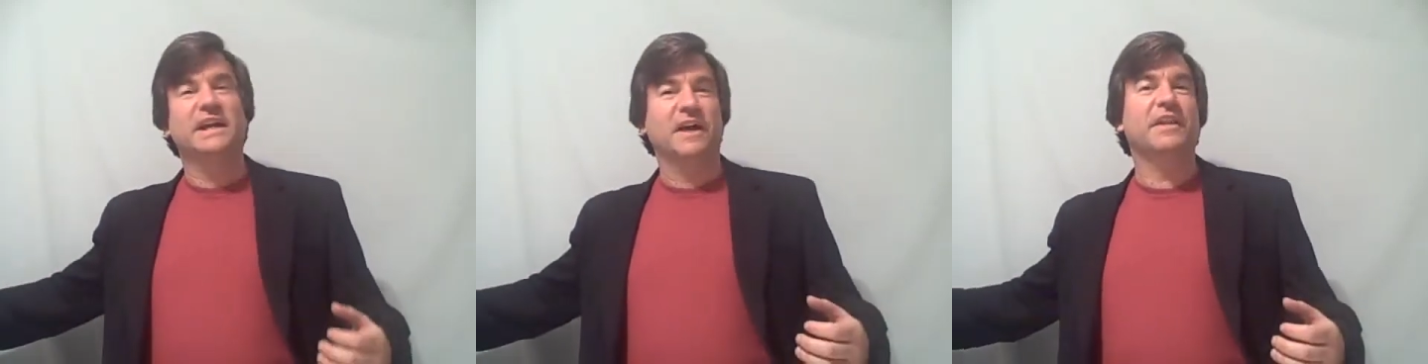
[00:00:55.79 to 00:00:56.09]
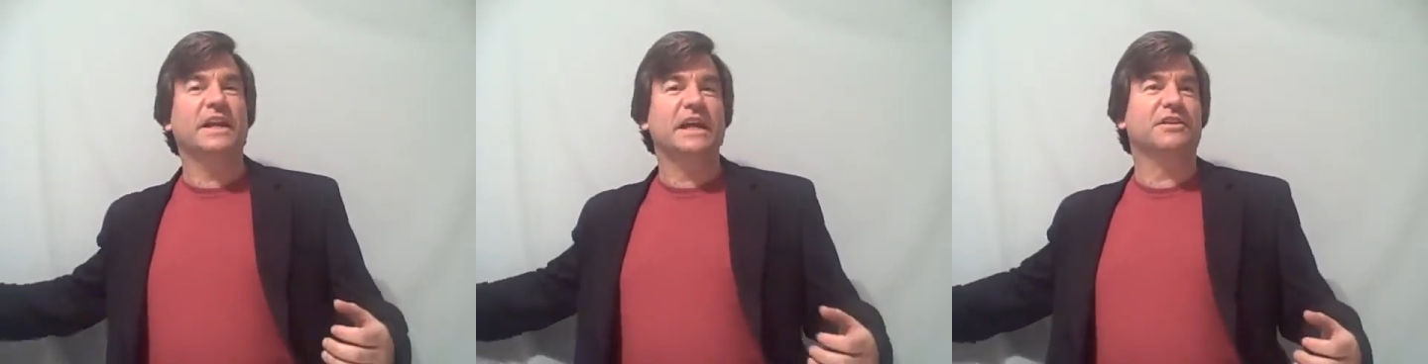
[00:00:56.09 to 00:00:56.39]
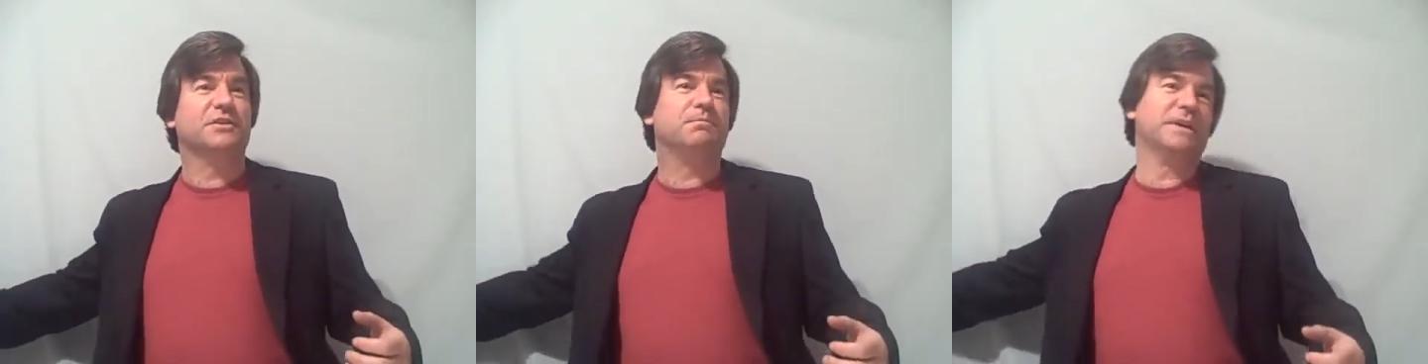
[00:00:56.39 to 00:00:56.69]
And then he had
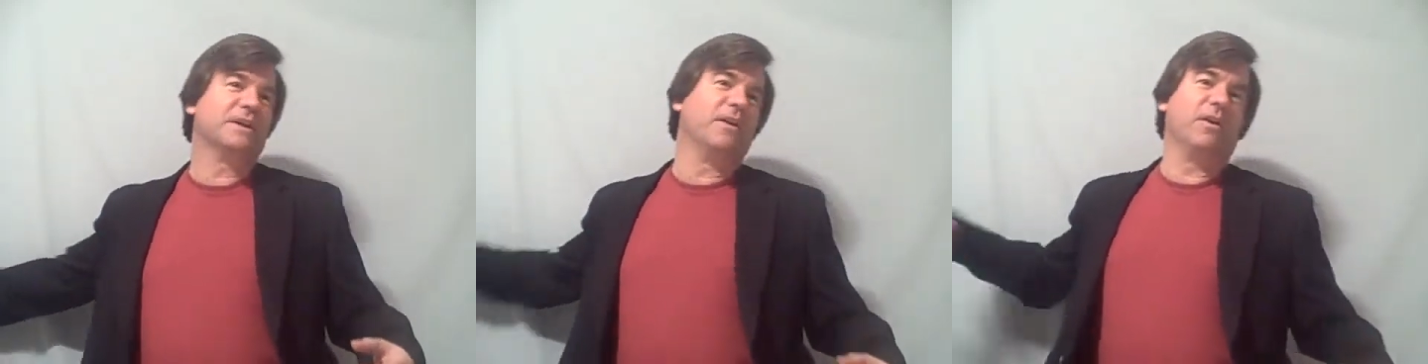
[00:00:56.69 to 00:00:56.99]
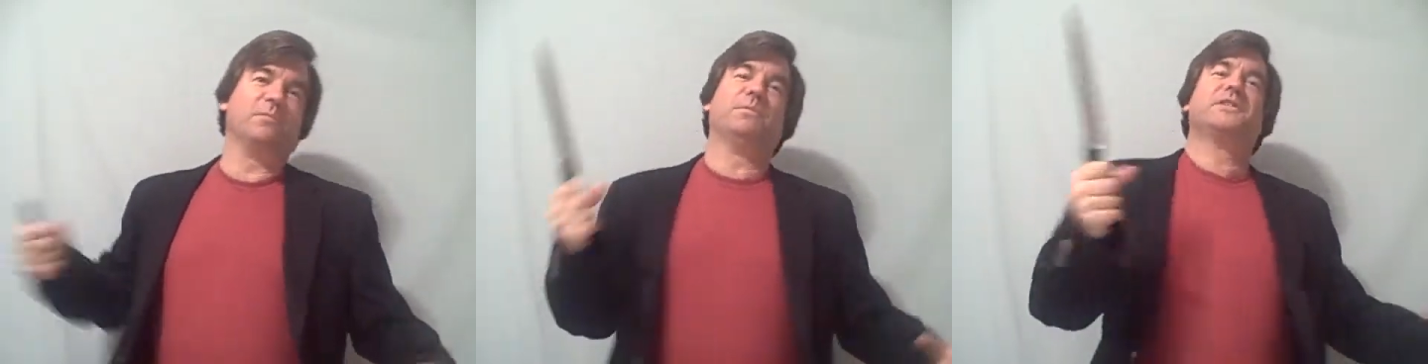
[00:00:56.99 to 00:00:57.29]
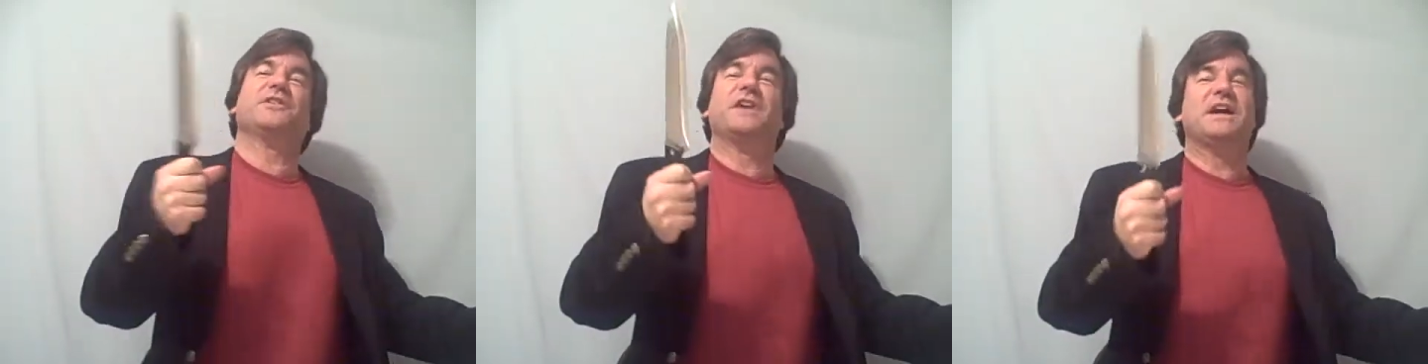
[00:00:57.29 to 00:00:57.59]
this big old
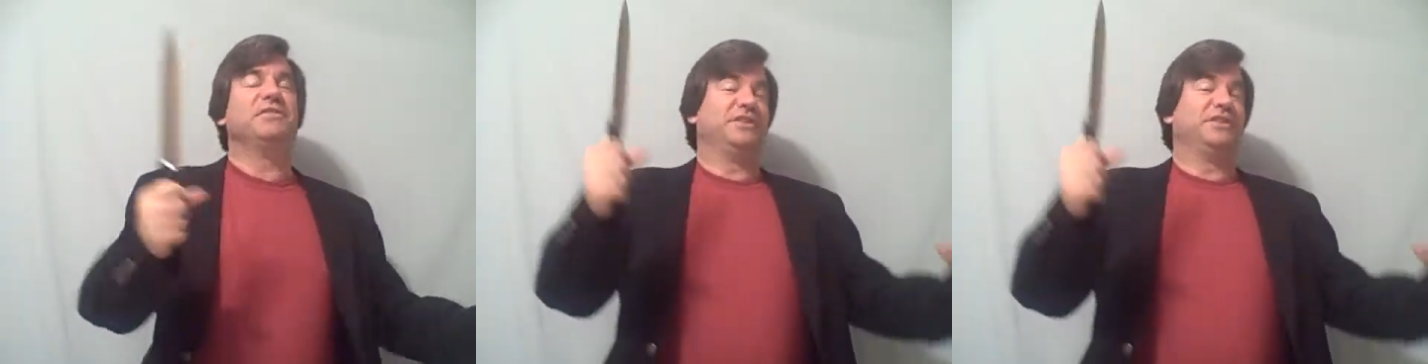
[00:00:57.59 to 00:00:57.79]
butcher knife.